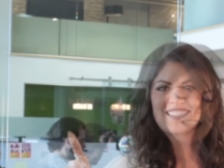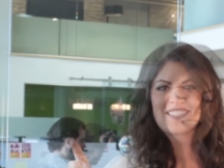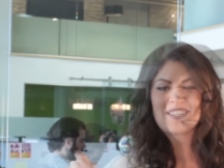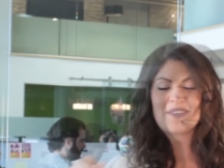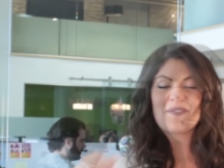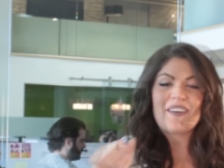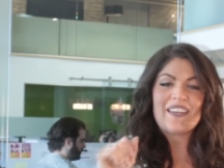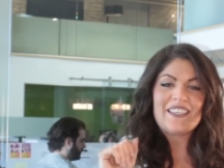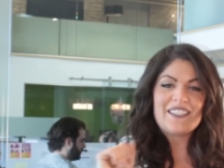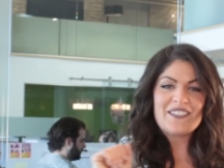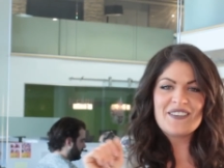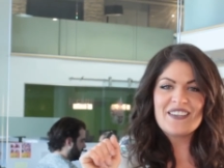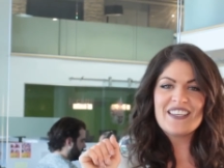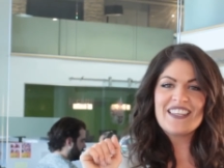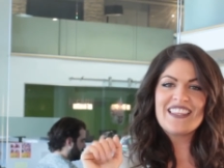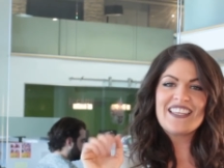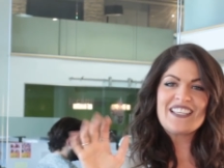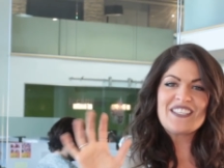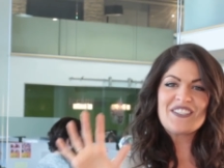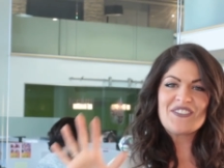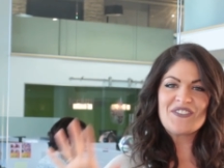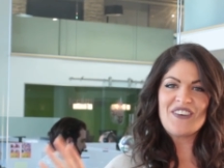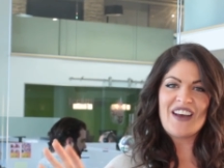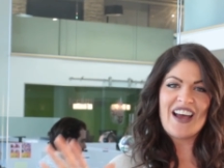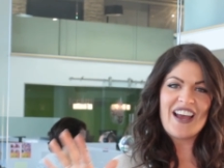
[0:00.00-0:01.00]
So by doing
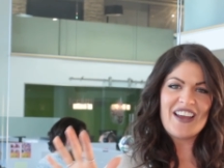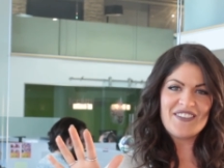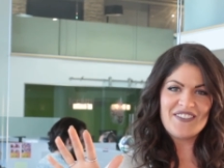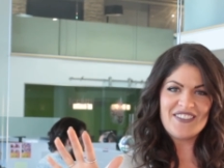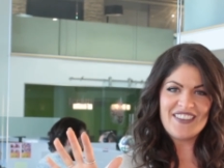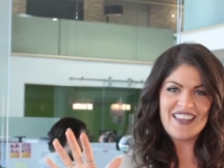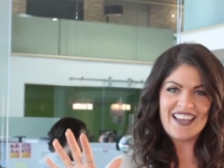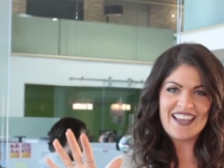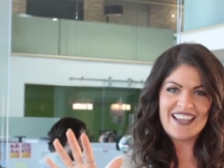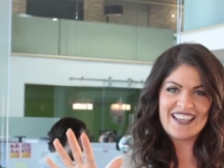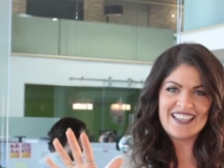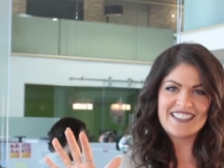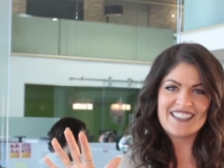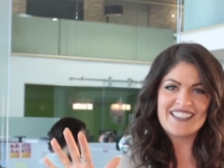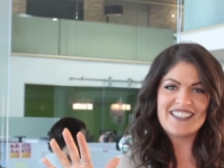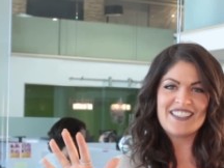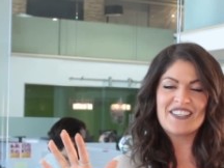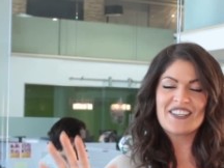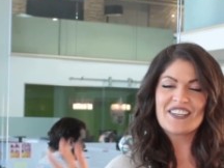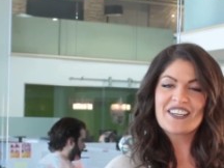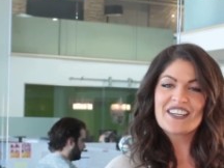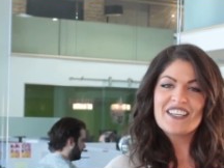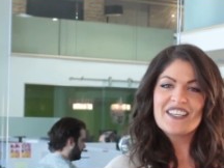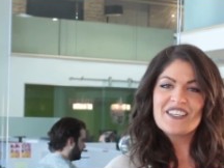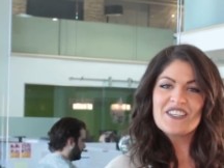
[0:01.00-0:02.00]
these 5 things,
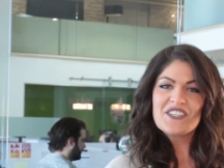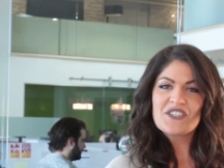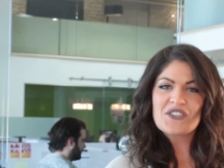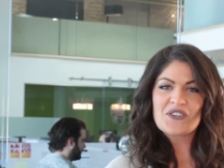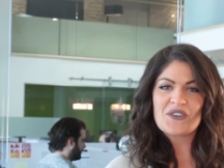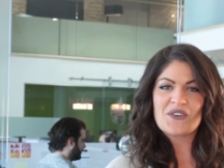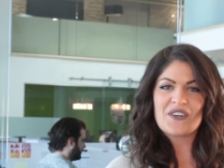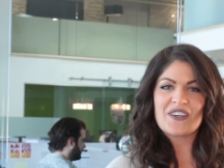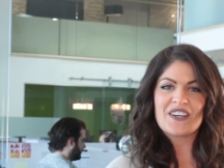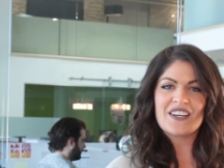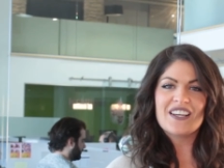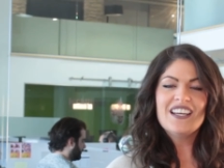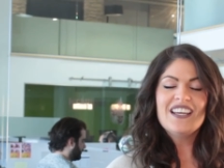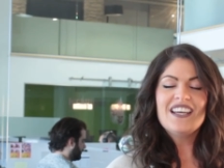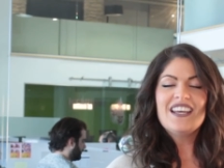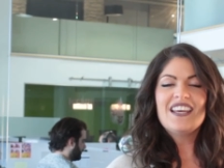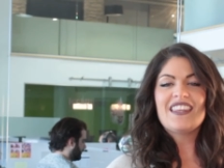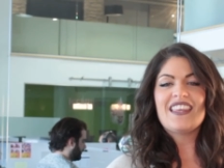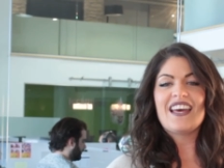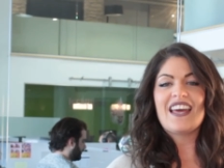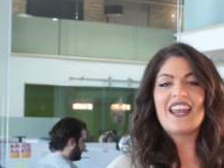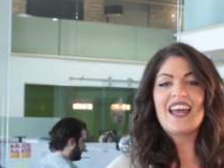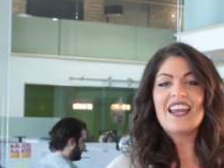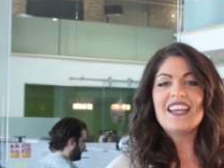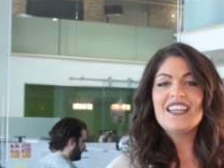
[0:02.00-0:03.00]
you're going to ensure
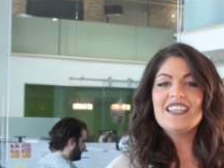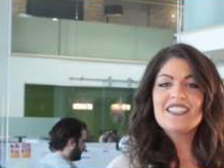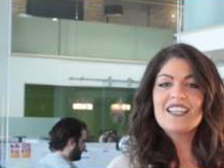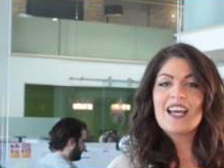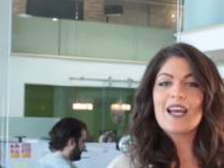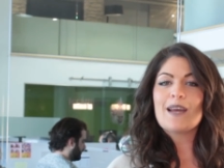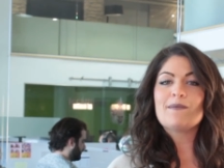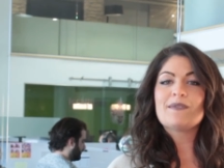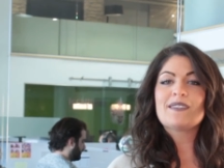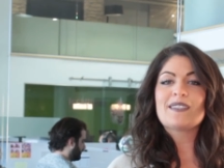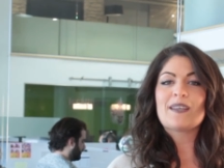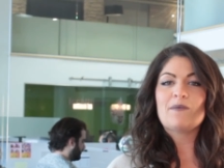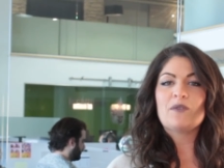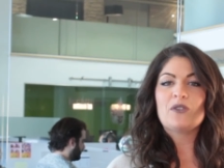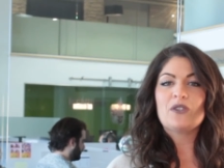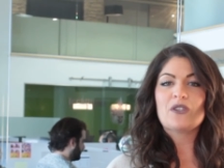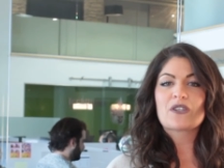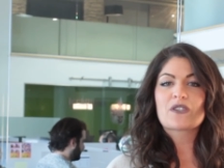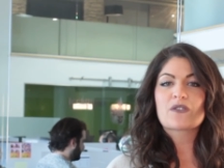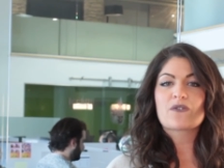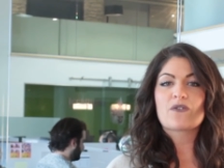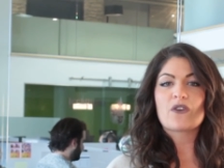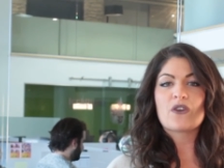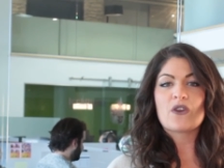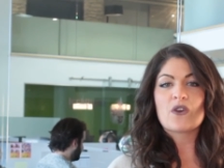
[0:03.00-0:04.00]
that anytime someone
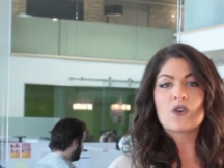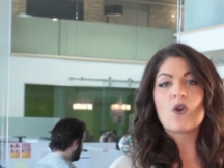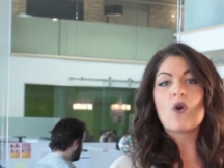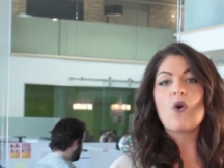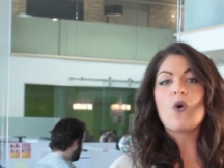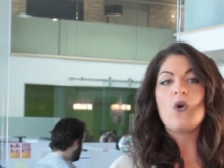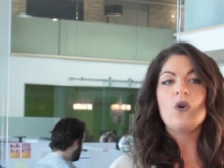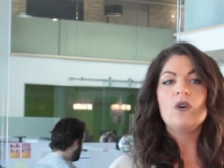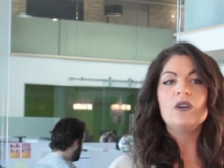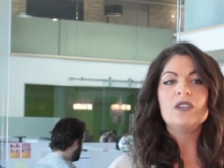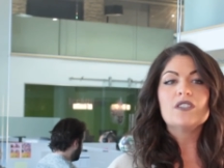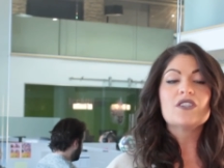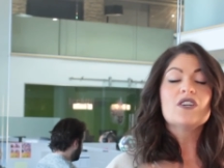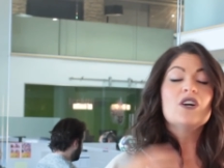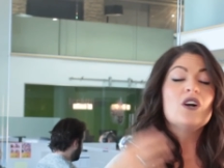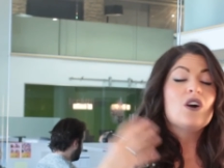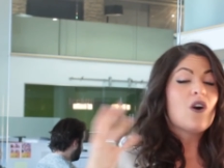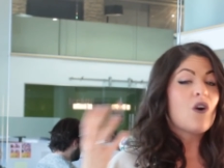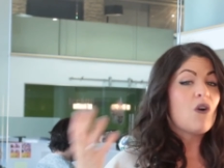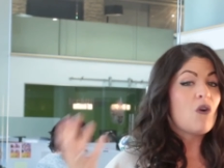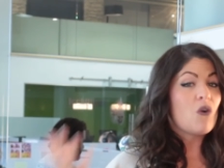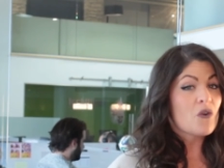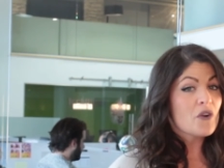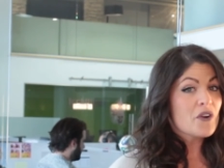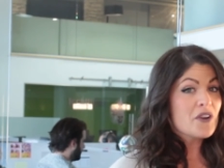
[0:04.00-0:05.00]
looks for your old
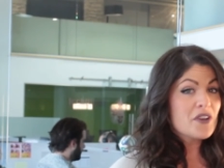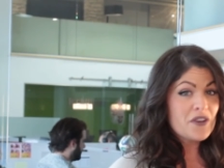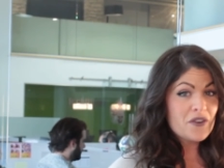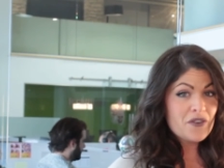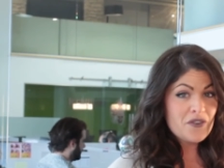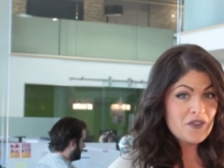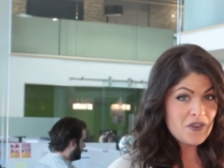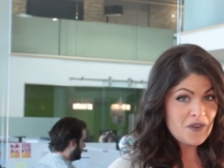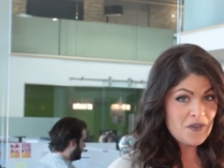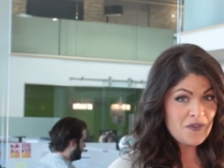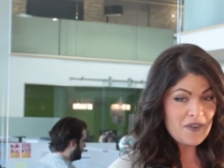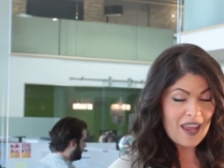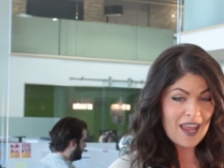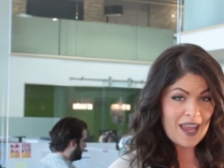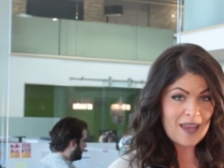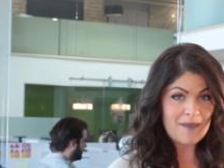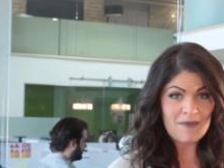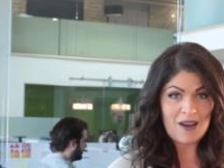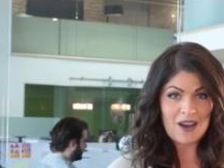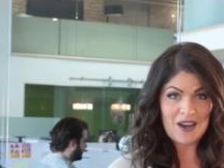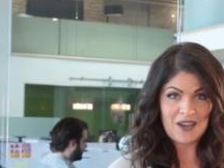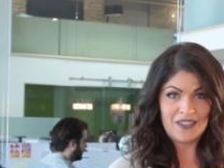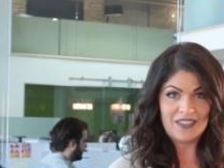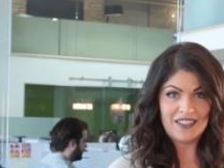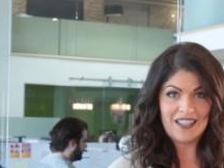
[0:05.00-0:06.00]
or your new
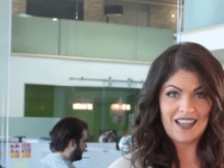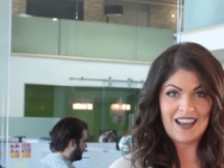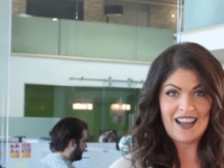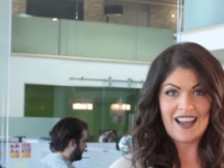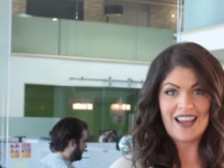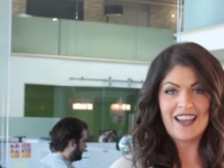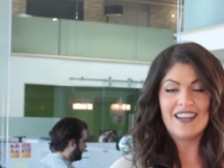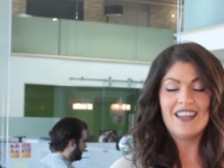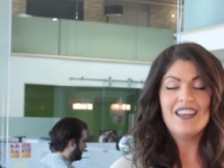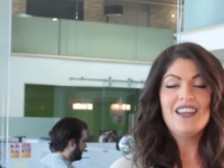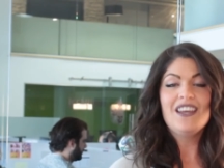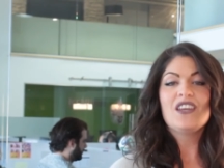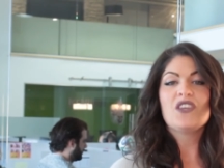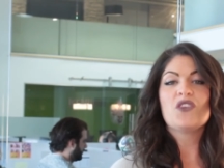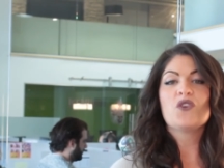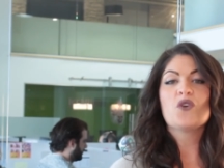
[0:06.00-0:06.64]
name online,